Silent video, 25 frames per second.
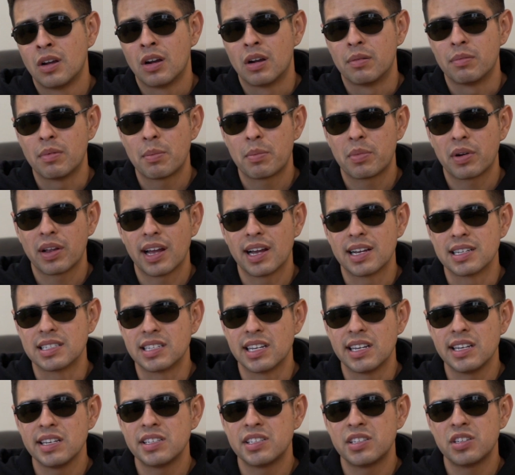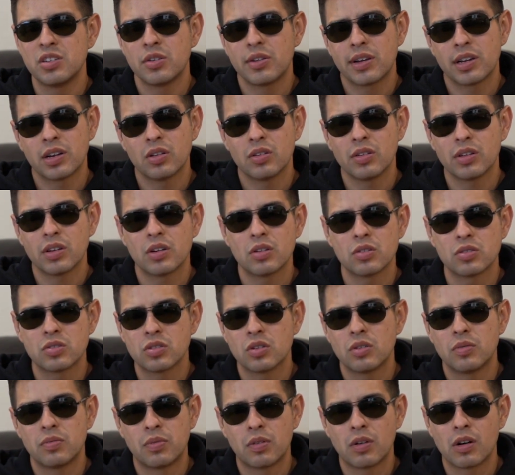Remember, guys, the ECU can only go
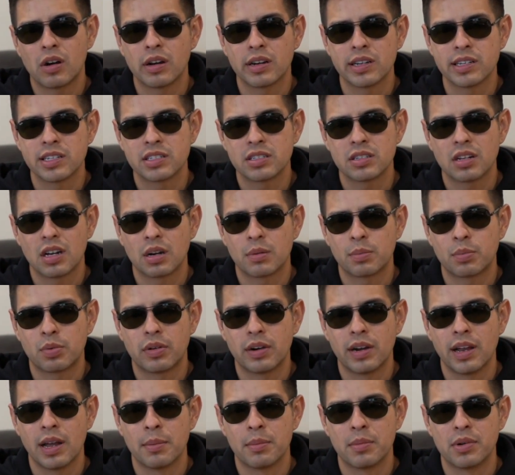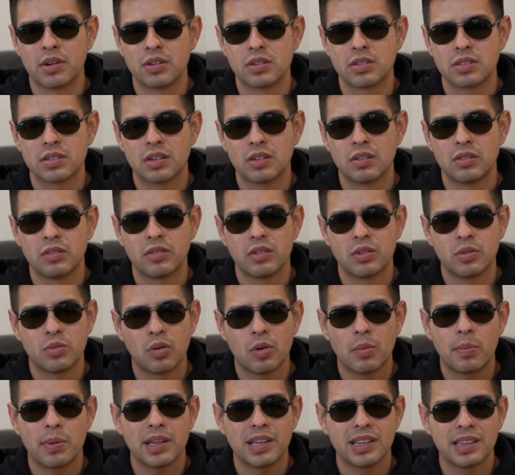so far on its stock parameters, so you
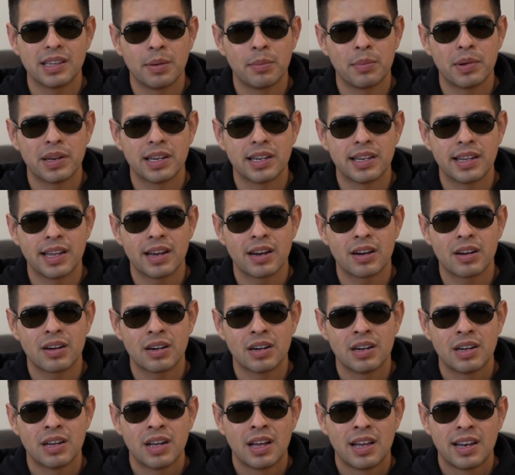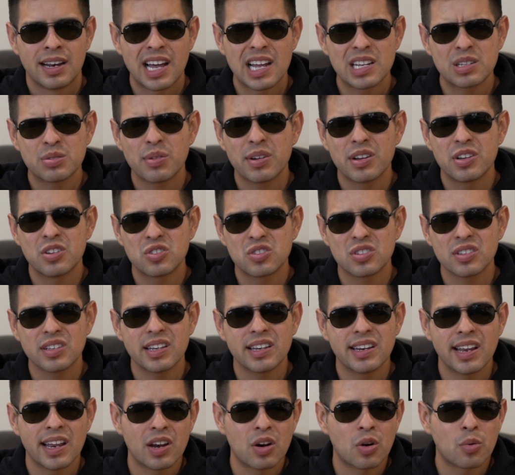will be limited there. That's why
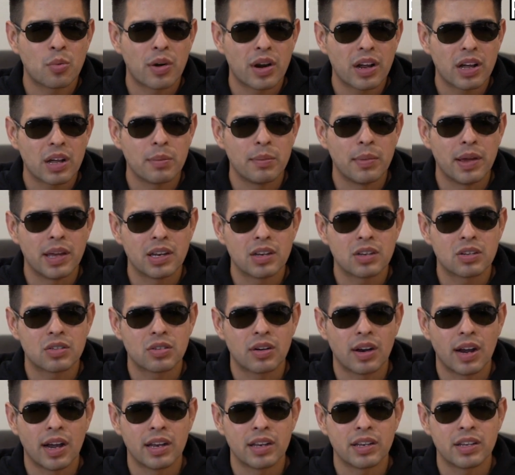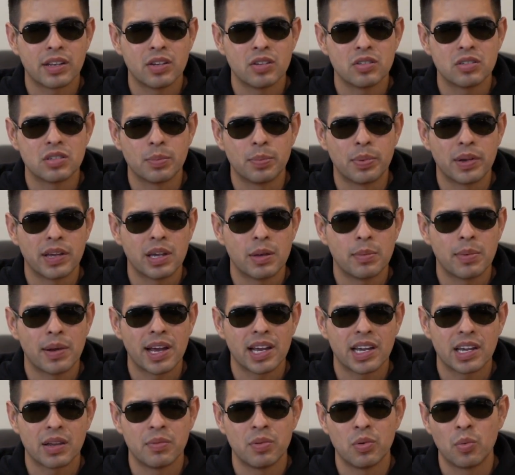usually they don't recommend trying to use a
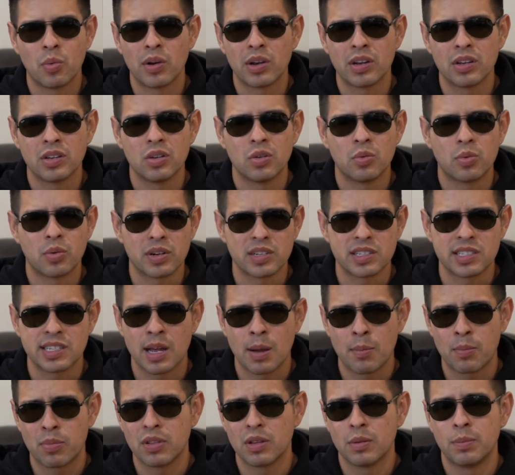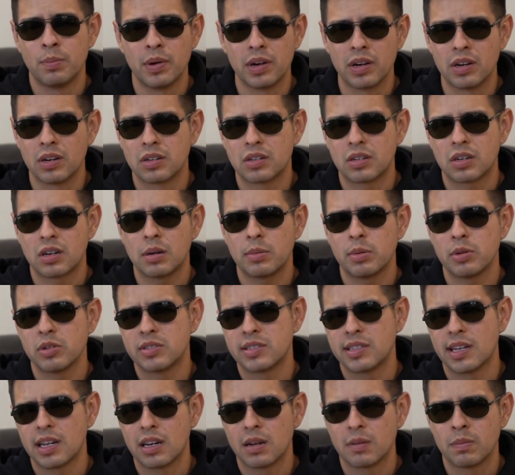piggyback if you want to do, for example, a bigger turbo
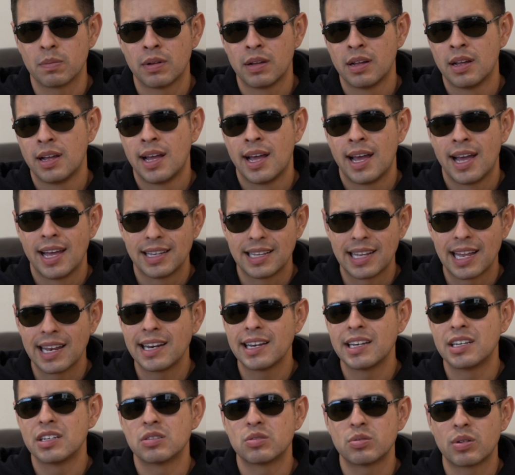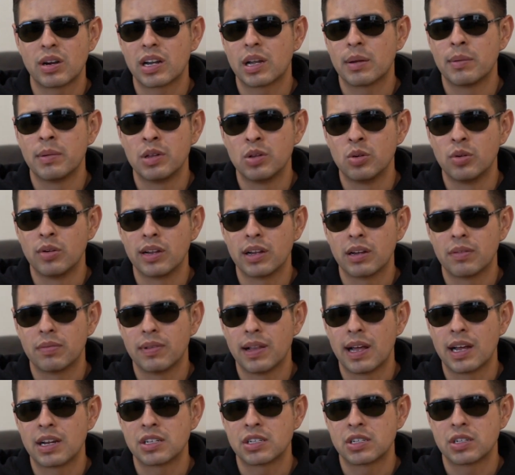setup. Then they just recommend doing a
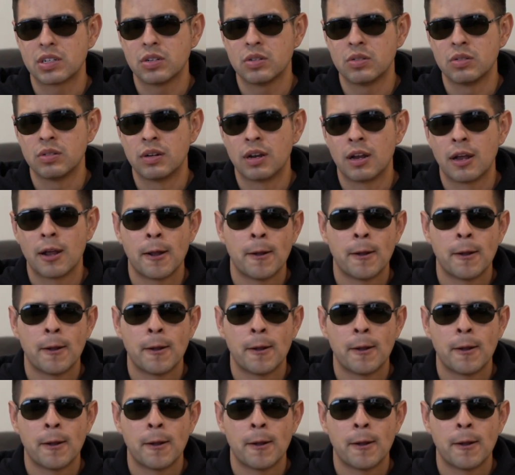flash tune.